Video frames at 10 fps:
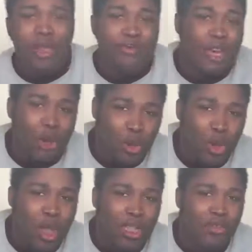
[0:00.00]
I think that would have
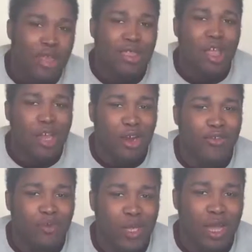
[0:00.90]
worked if I started
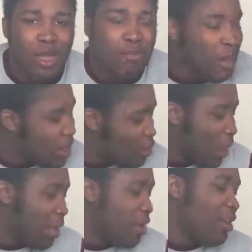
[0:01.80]
off with that. But
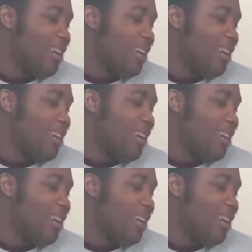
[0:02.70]
anyway,